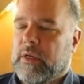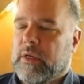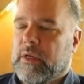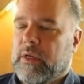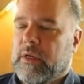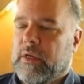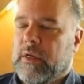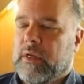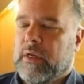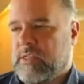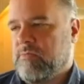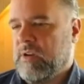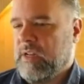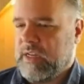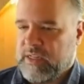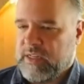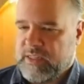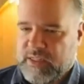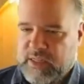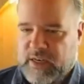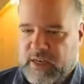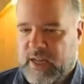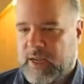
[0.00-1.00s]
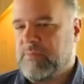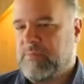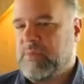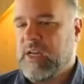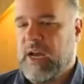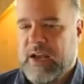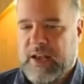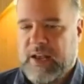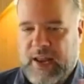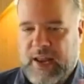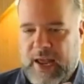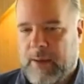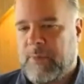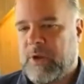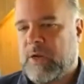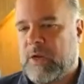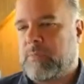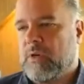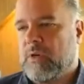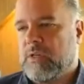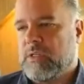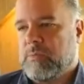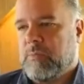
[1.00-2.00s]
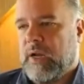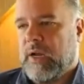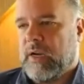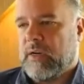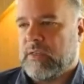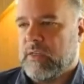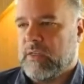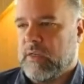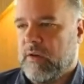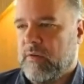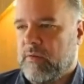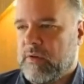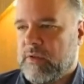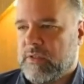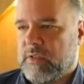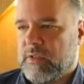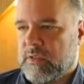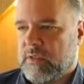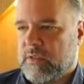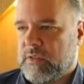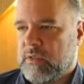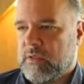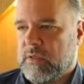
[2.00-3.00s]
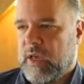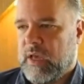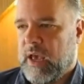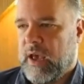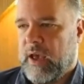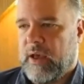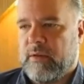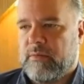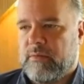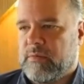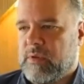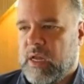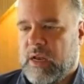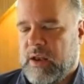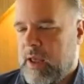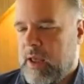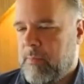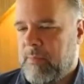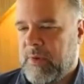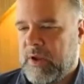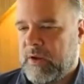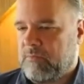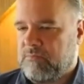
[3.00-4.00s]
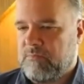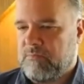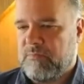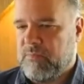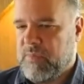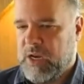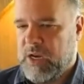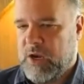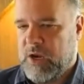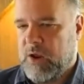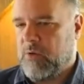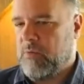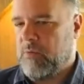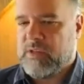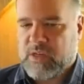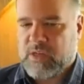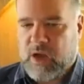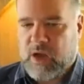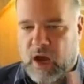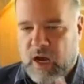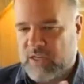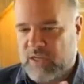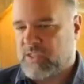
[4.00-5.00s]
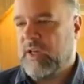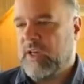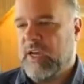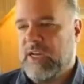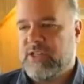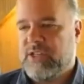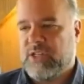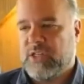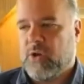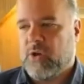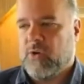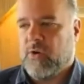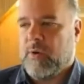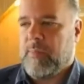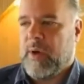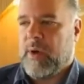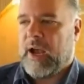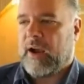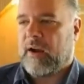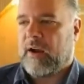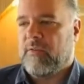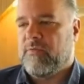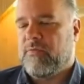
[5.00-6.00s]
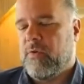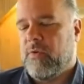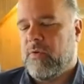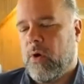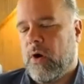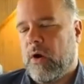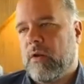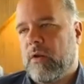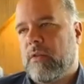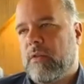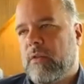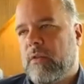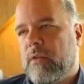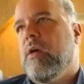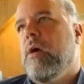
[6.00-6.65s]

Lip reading: so that's what it gets the name dynamic perspective. There's this dynamic, this oscillation going back and forth.